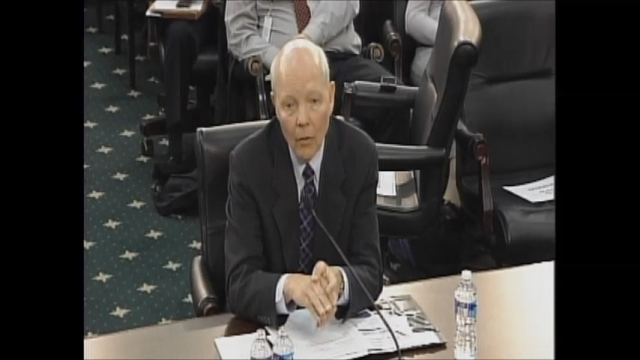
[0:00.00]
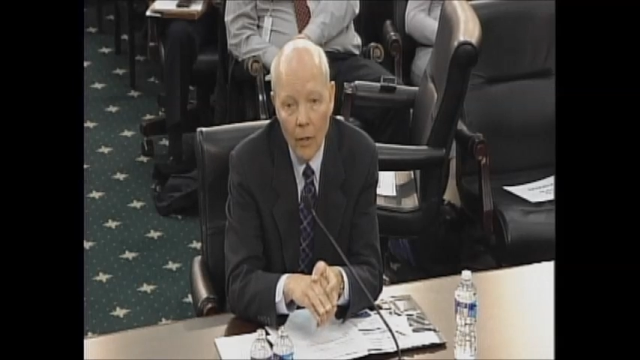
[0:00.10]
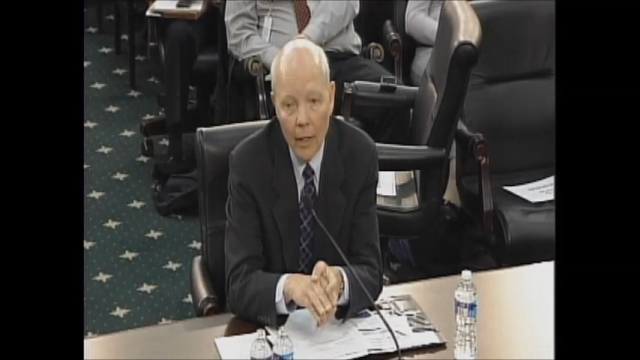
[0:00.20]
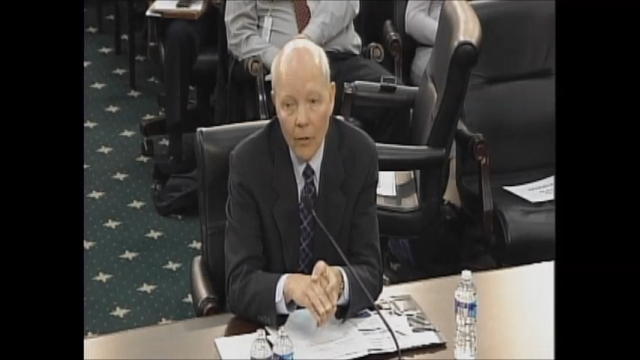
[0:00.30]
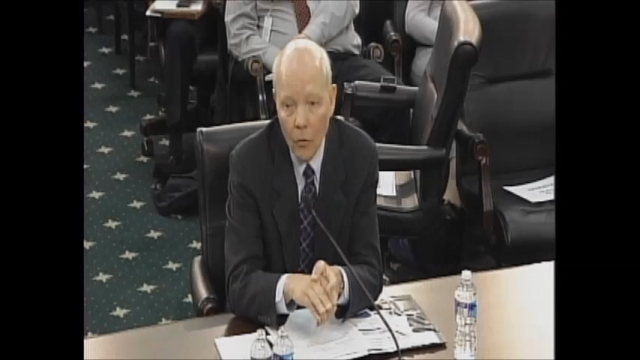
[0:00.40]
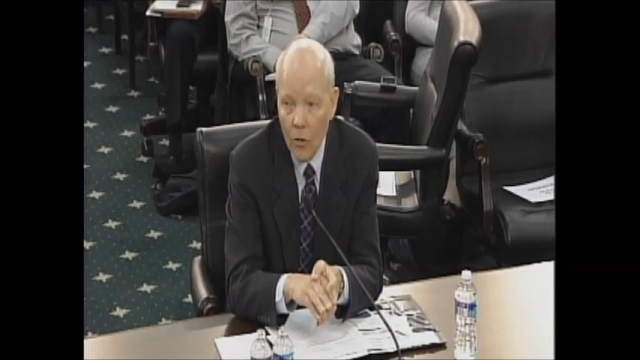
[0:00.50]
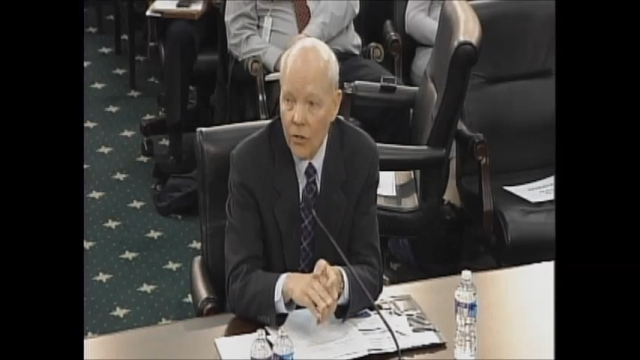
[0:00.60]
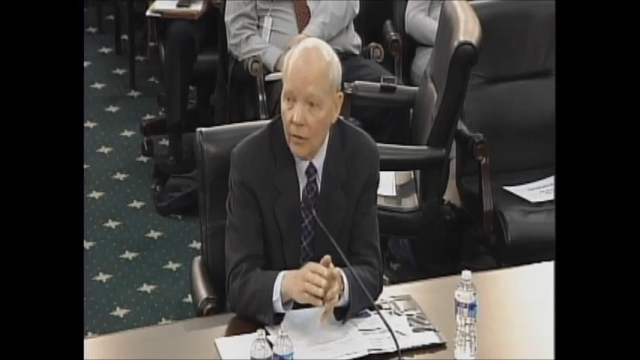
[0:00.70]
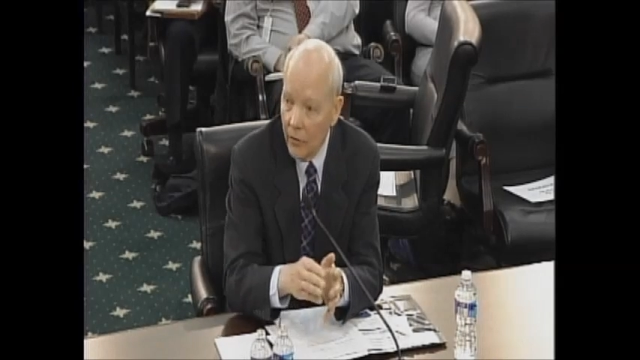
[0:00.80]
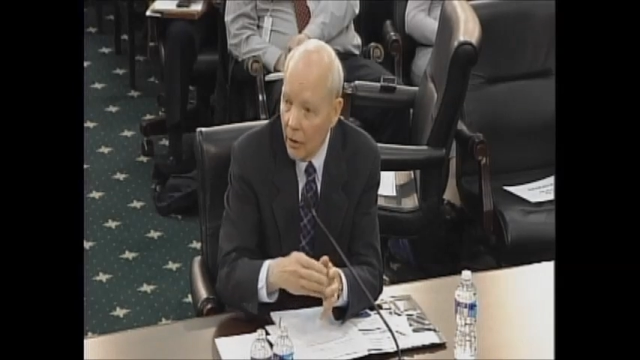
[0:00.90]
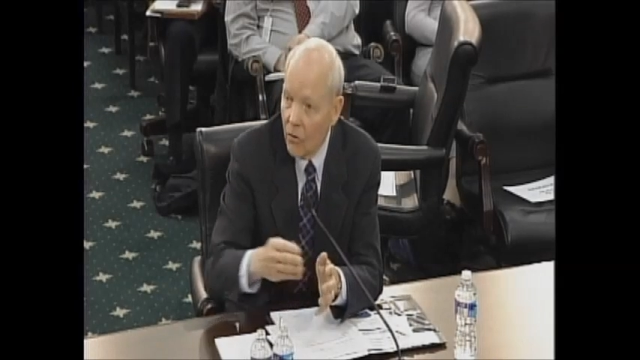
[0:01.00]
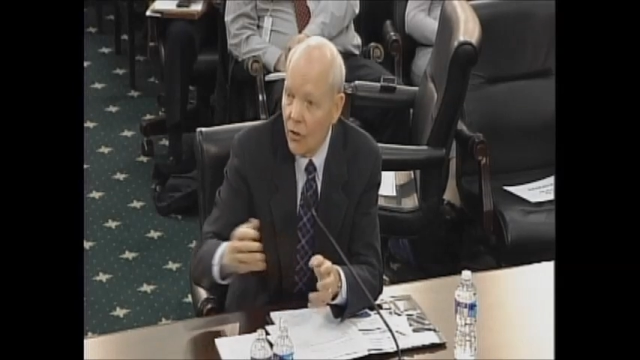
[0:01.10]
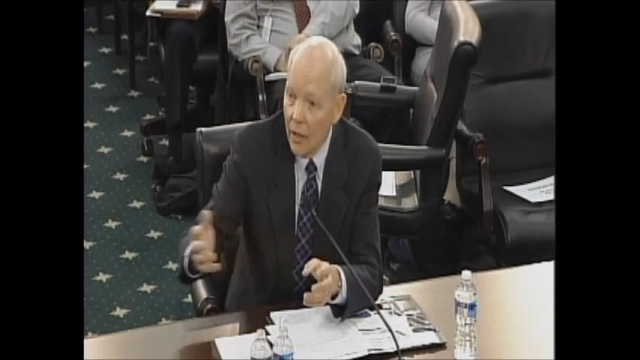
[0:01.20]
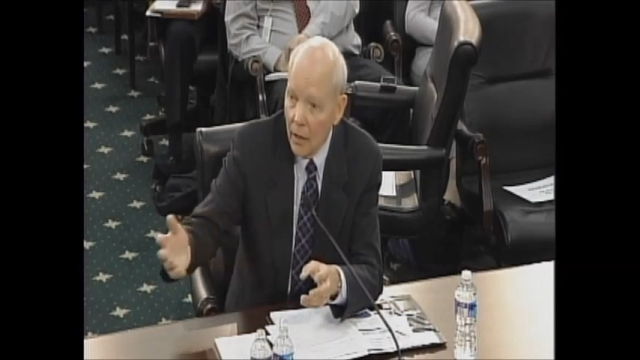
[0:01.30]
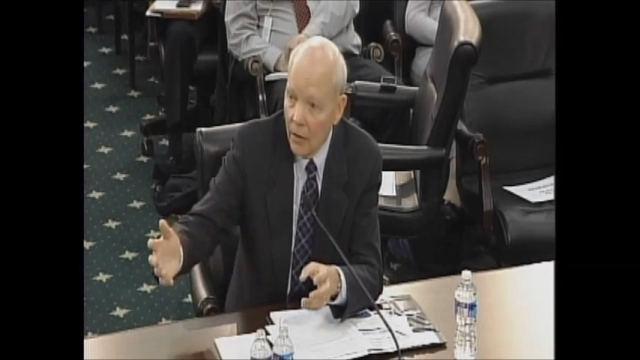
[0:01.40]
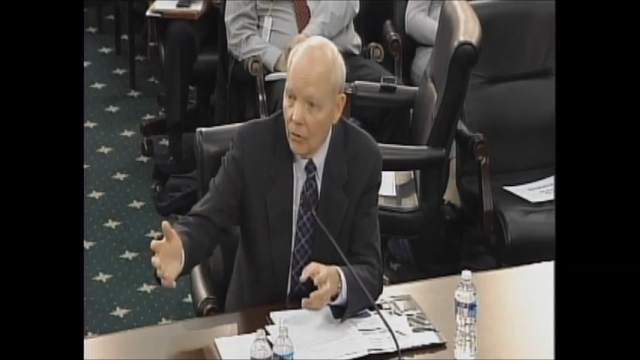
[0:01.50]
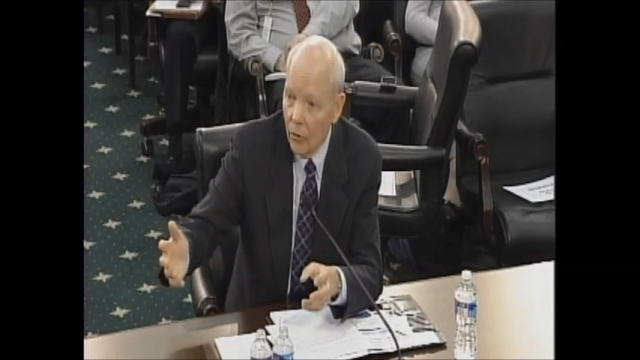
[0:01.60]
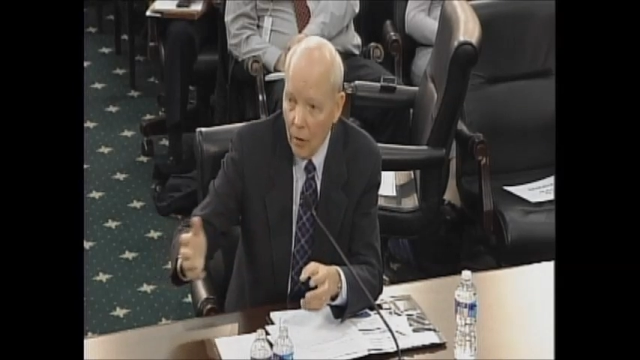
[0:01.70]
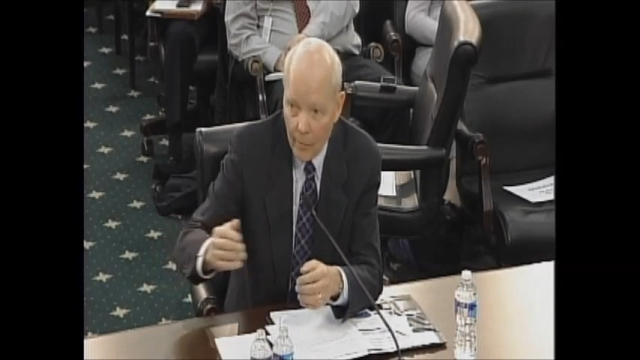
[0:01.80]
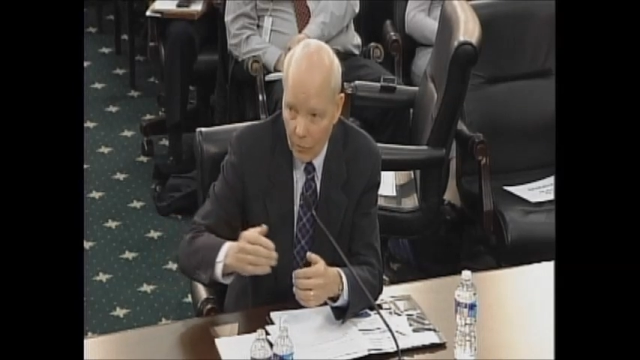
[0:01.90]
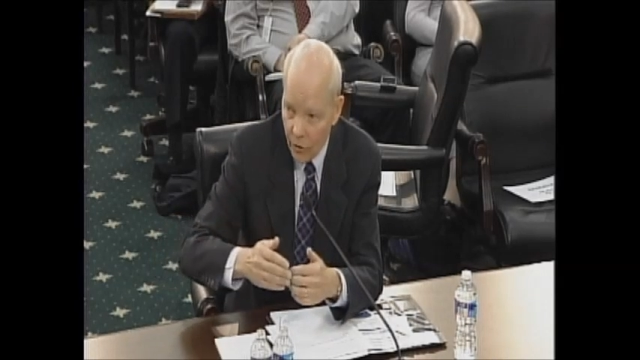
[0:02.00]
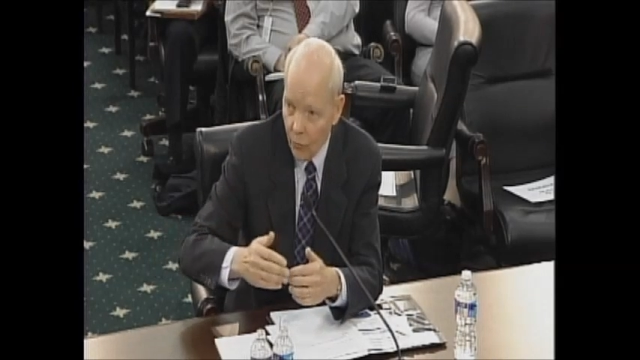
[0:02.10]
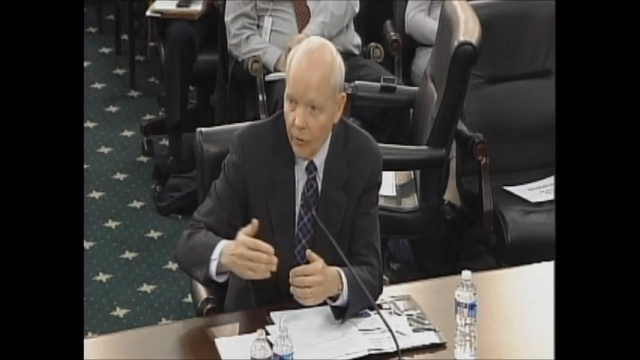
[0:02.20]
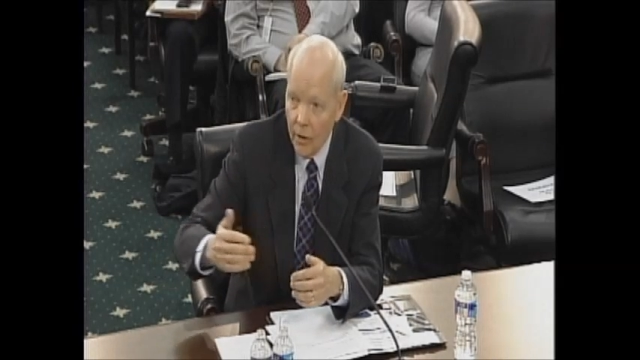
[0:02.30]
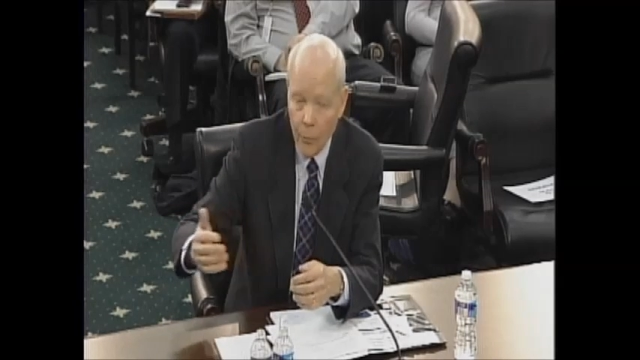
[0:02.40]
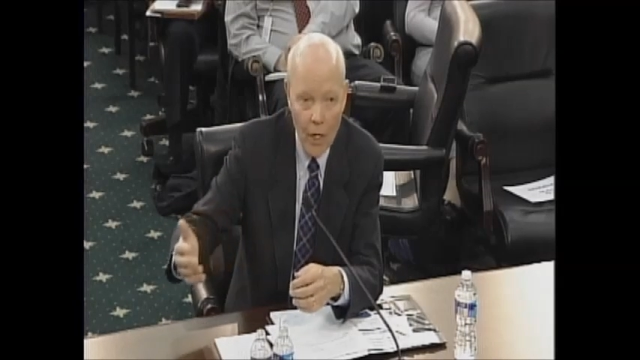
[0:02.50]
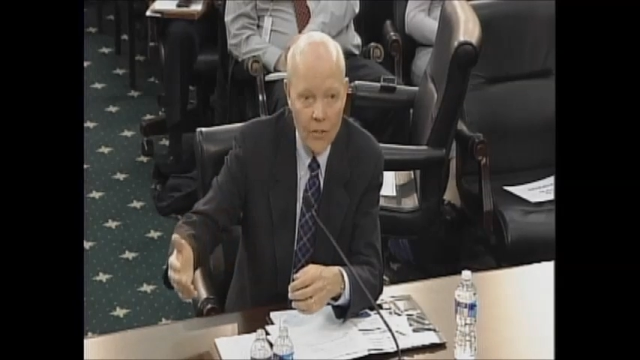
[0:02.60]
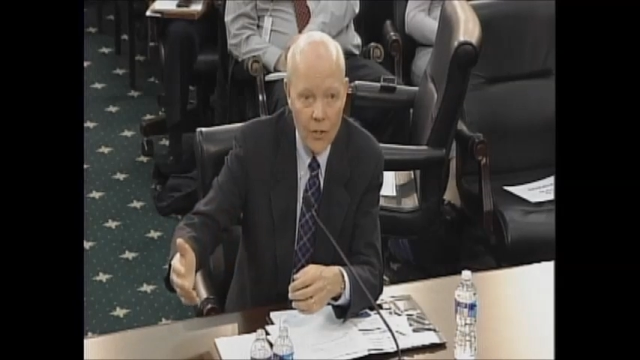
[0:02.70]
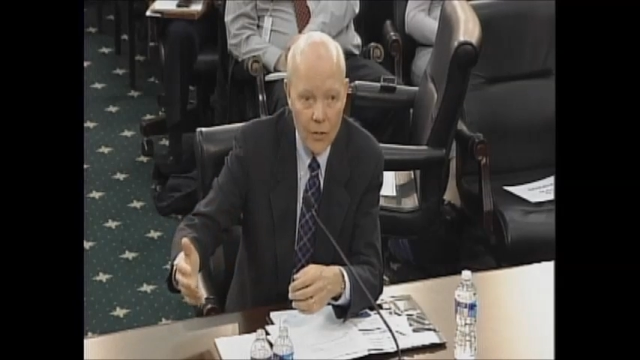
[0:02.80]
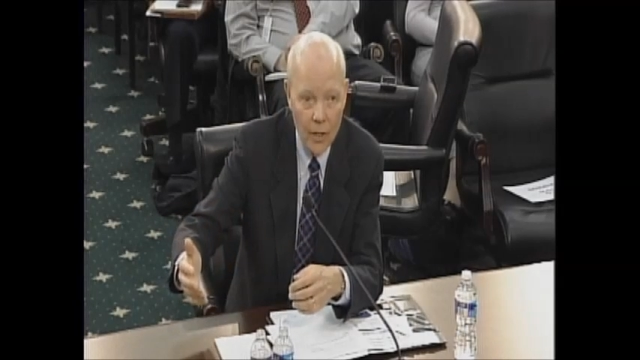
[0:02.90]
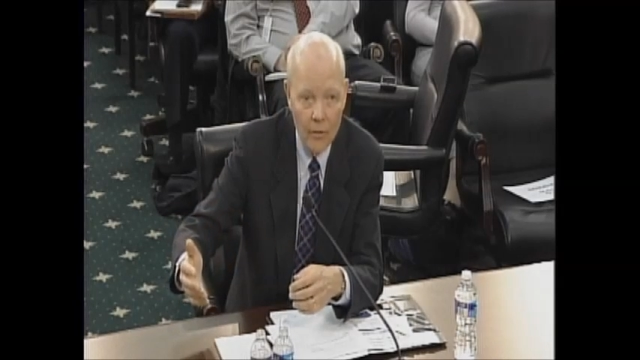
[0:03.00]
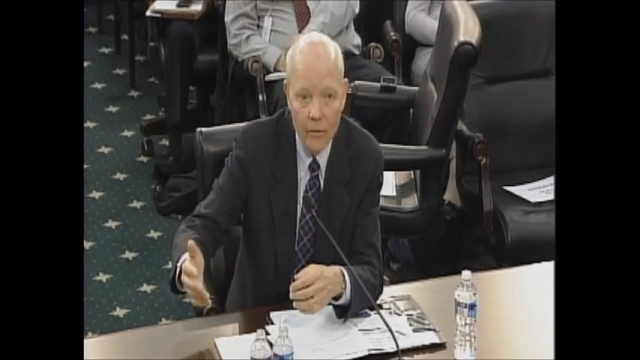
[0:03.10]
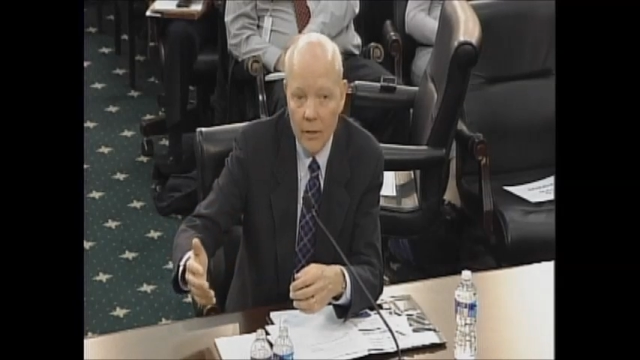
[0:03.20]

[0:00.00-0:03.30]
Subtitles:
In the course of negotiating a new agreement, which we're in the process of,